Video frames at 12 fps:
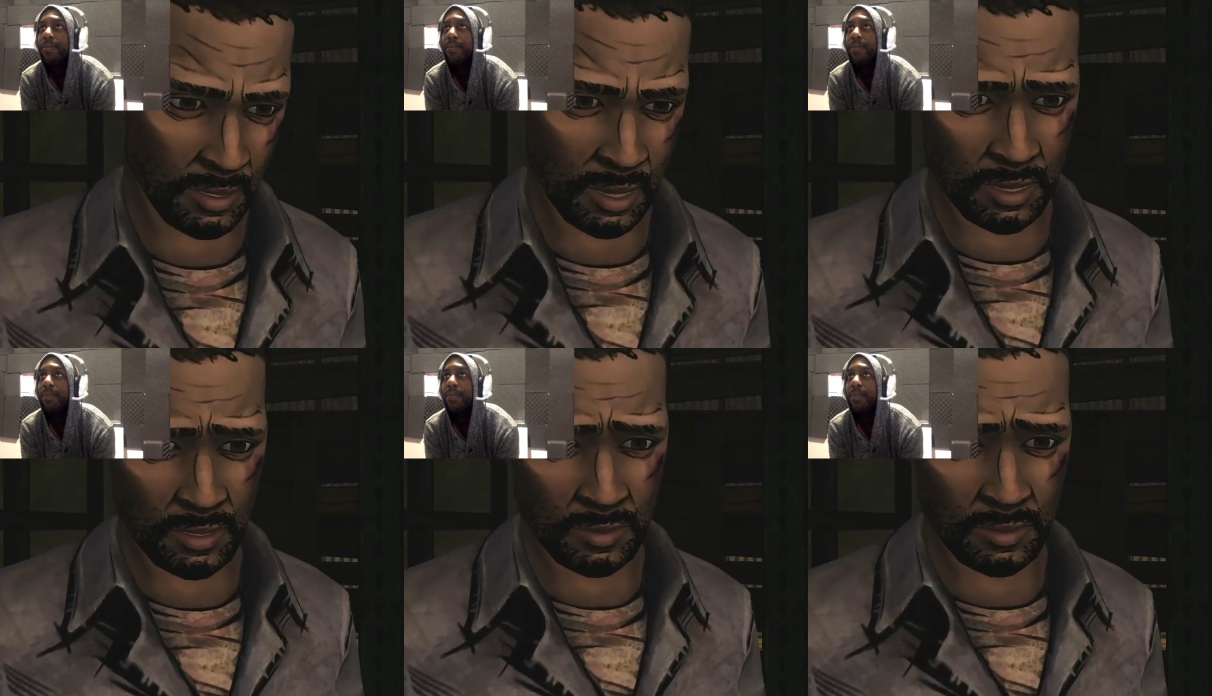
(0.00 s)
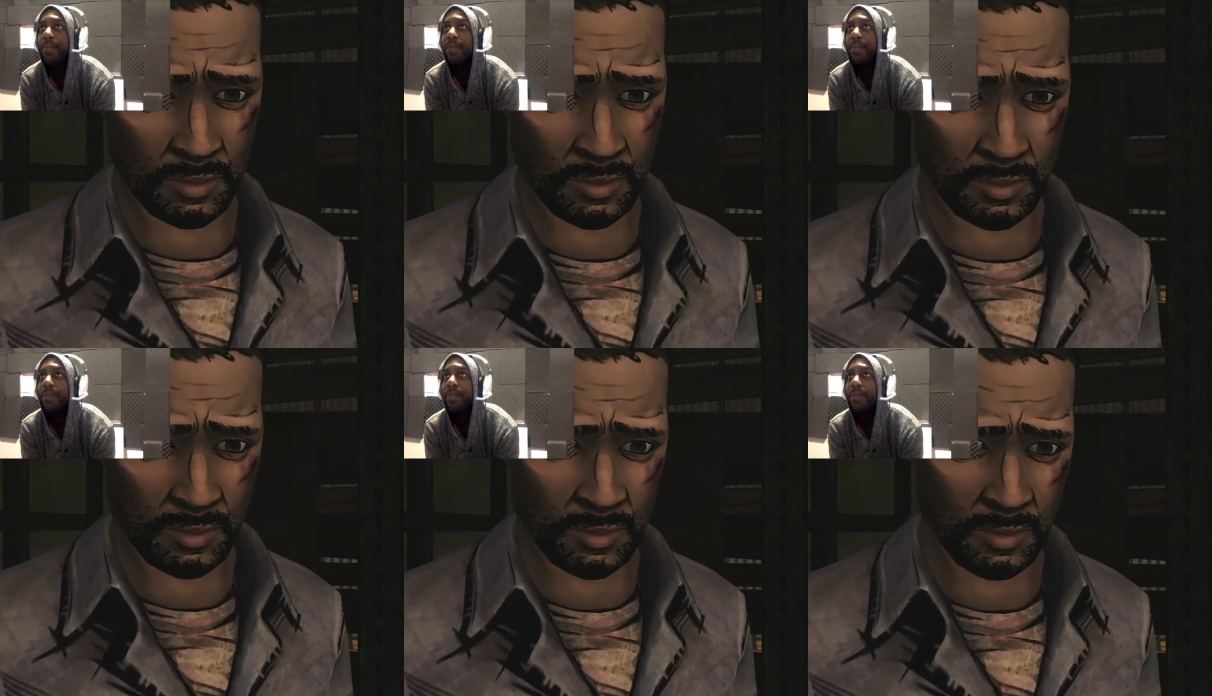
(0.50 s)
Speaker 1: do it
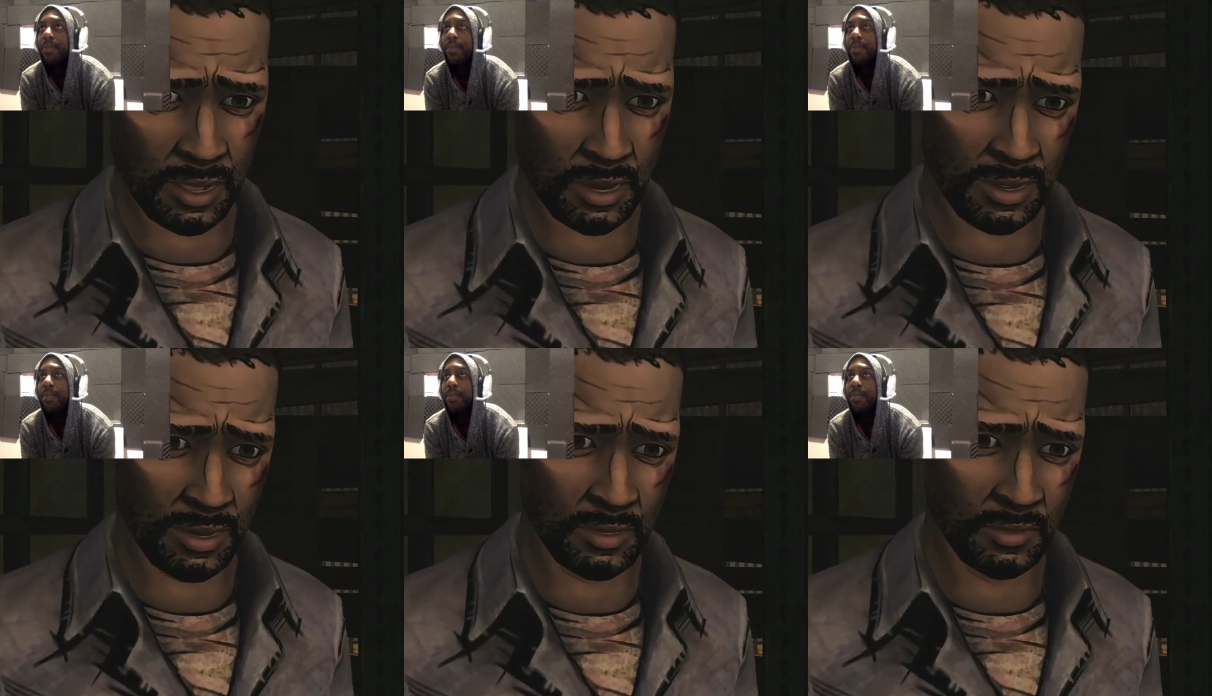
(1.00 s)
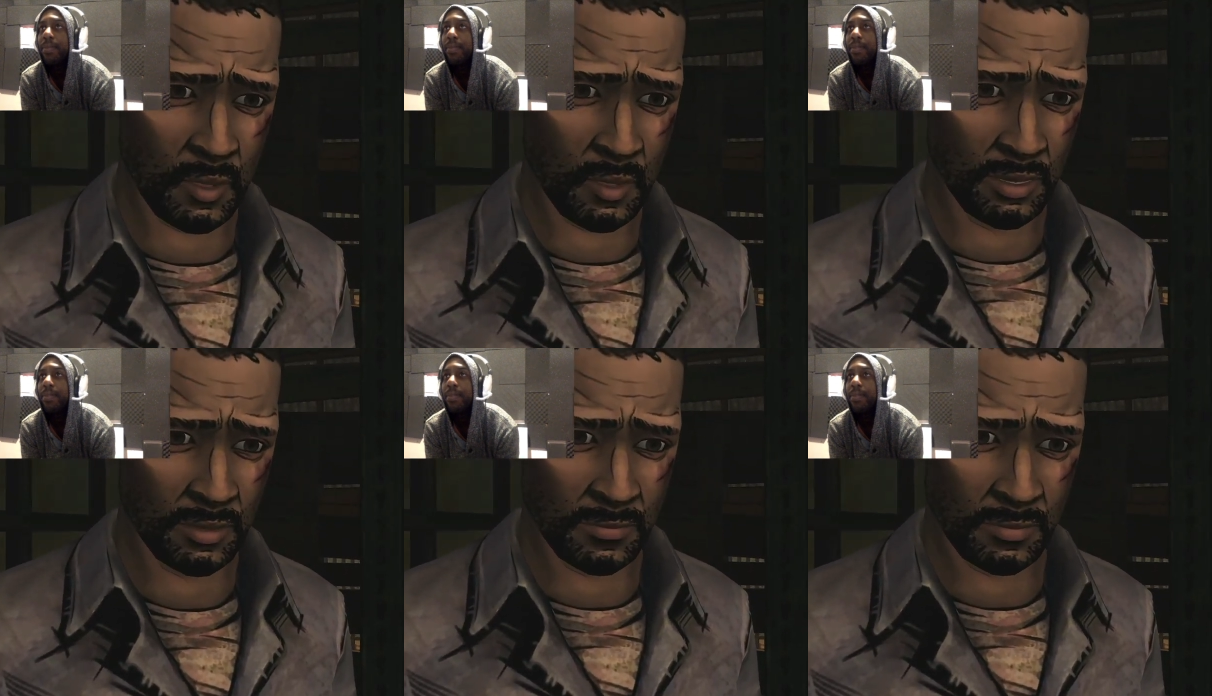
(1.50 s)
live with what
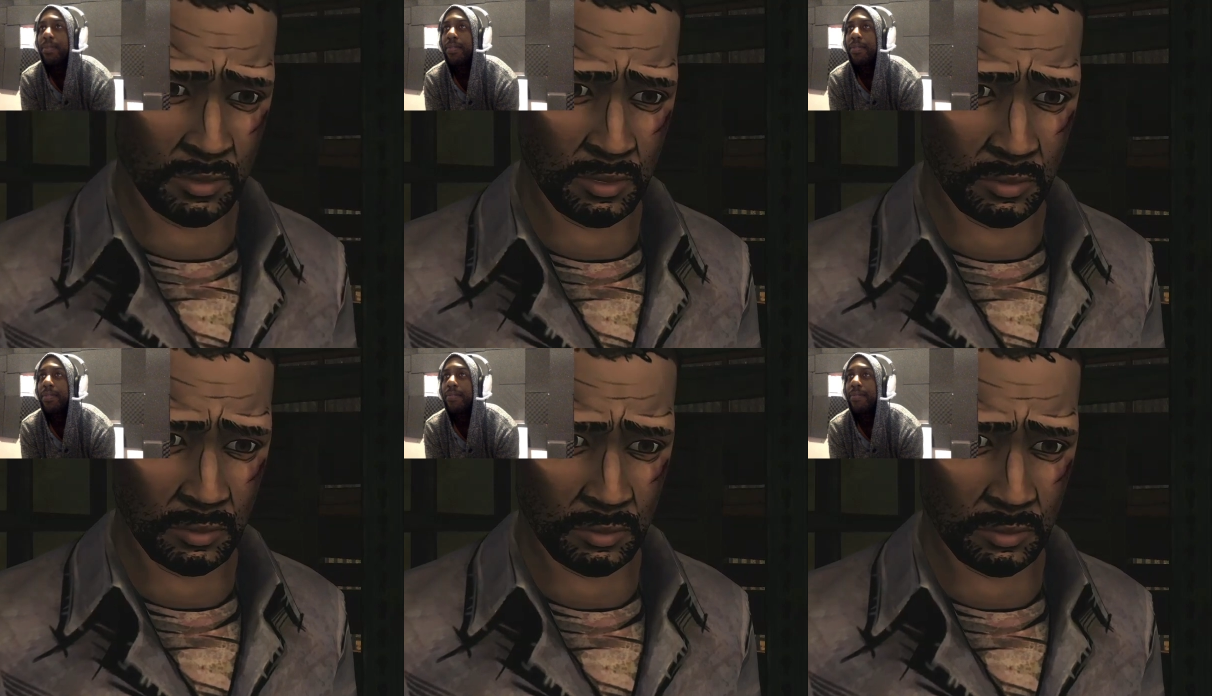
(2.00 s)
happens.